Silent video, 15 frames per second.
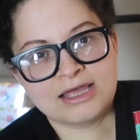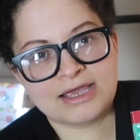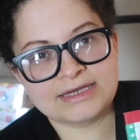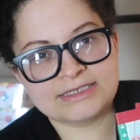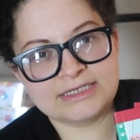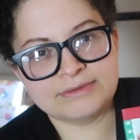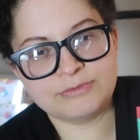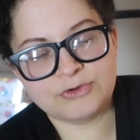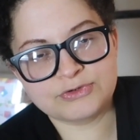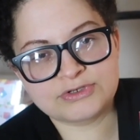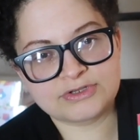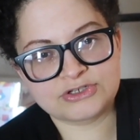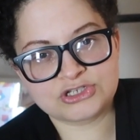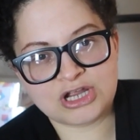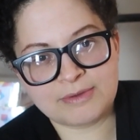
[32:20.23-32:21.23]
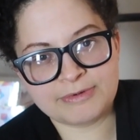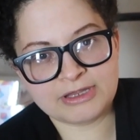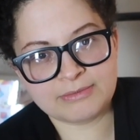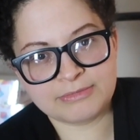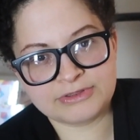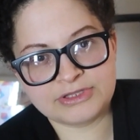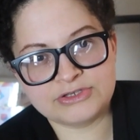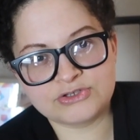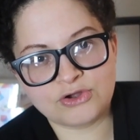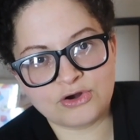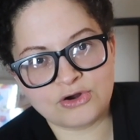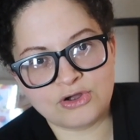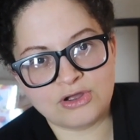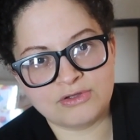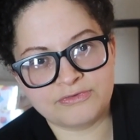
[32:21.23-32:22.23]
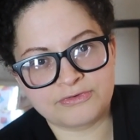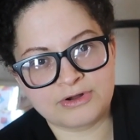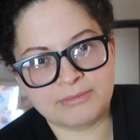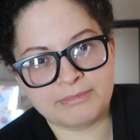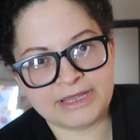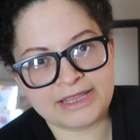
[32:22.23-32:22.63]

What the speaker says: I did most of the shopping, but these are all from